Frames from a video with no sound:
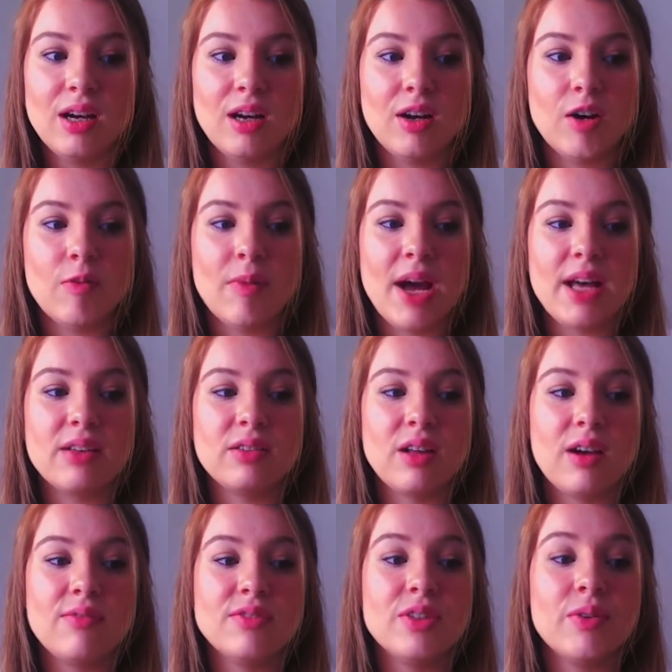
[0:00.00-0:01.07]
I
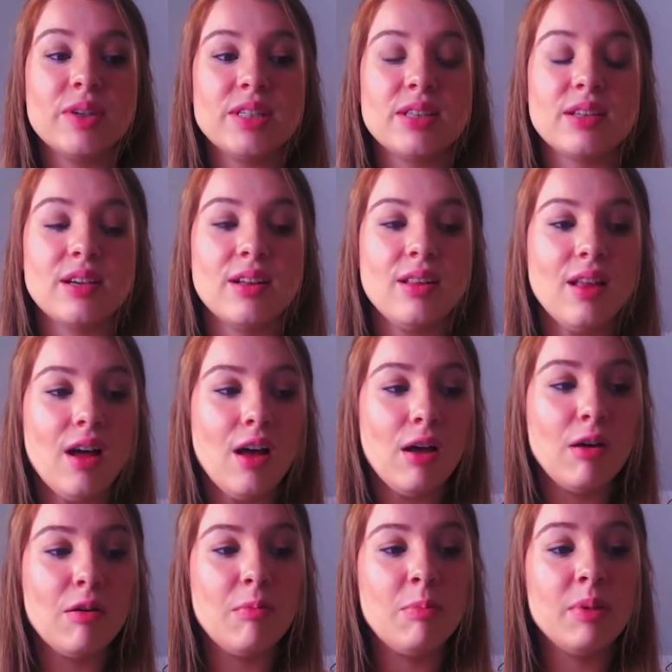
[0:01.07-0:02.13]
loved going to the
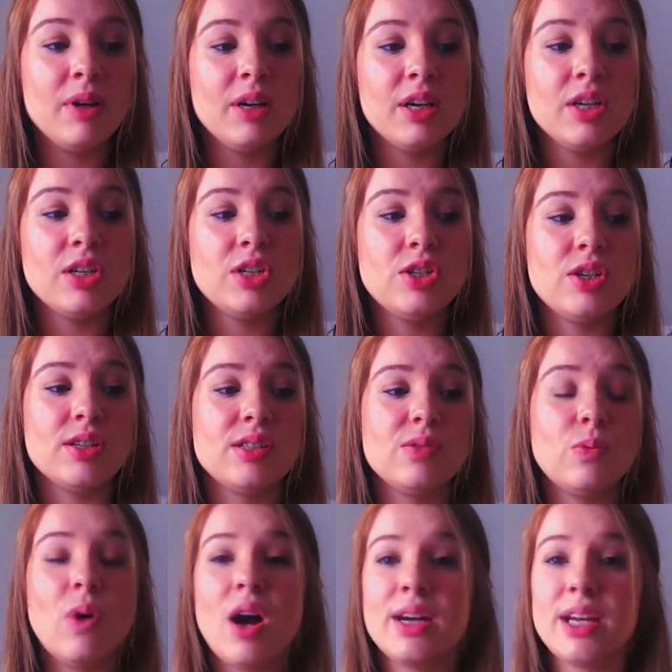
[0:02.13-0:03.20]
club, just
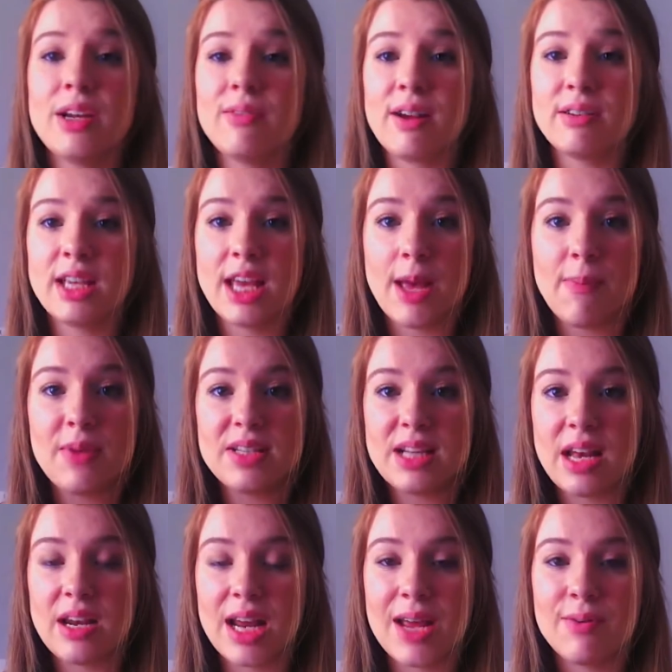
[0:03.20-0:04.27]
walking around campus
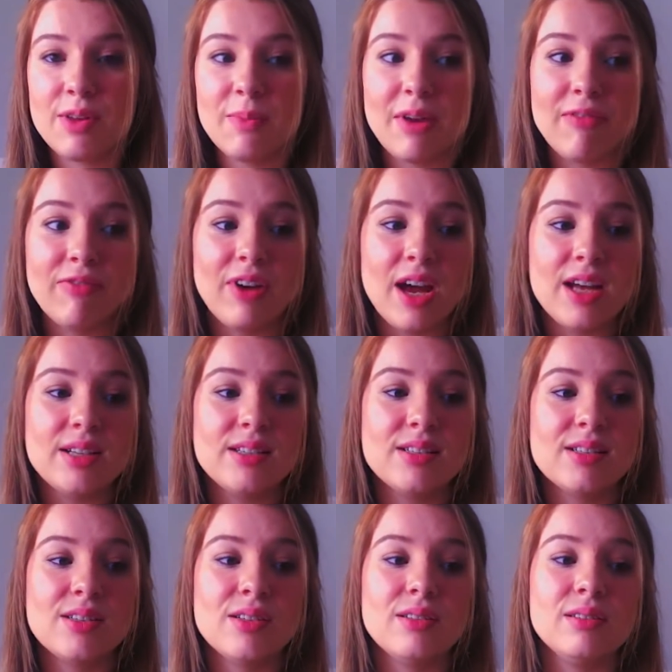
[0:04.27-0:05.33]
at night with my
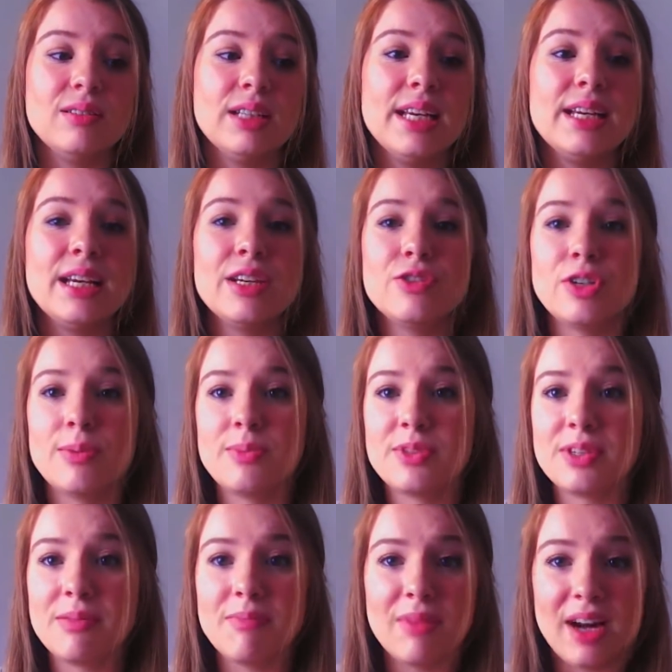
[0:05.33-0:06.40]
friends, late night trips
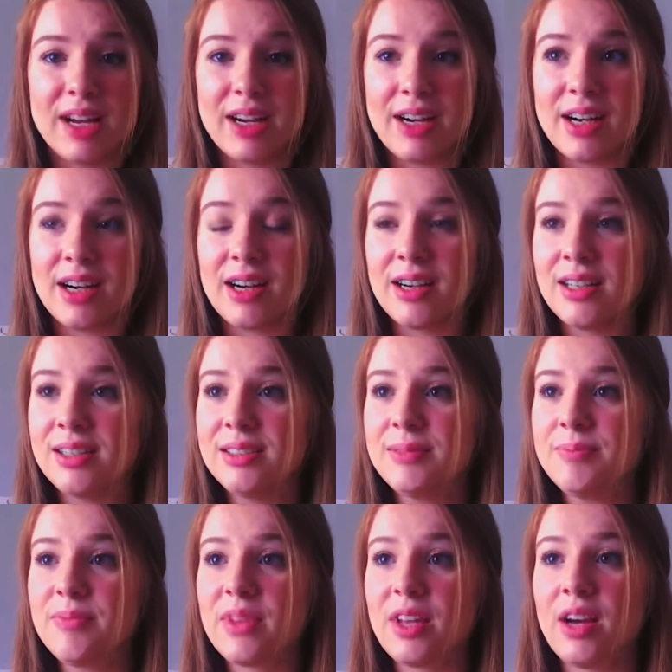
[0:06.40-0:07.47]
to Meijer.
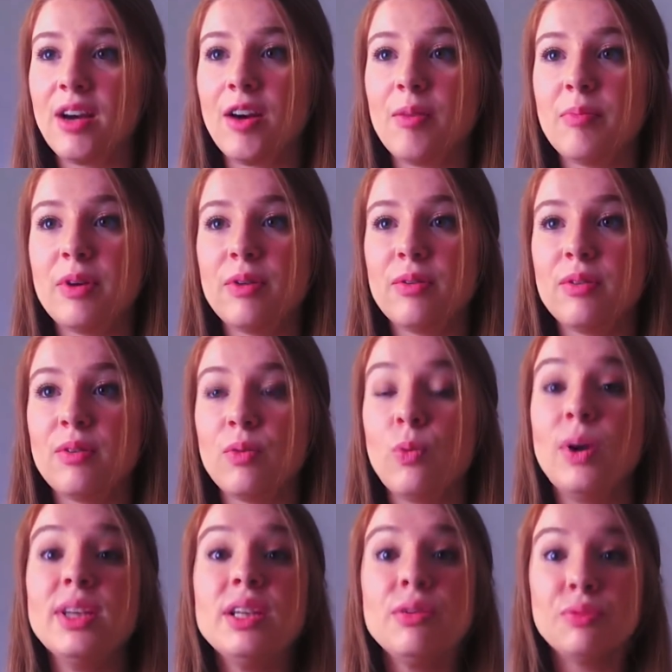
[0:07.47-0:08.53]

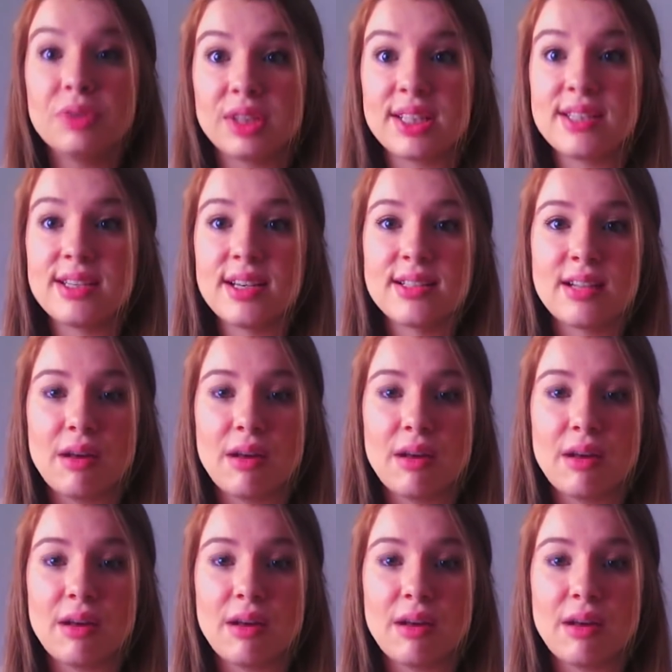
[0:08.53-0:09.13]
One that really sticks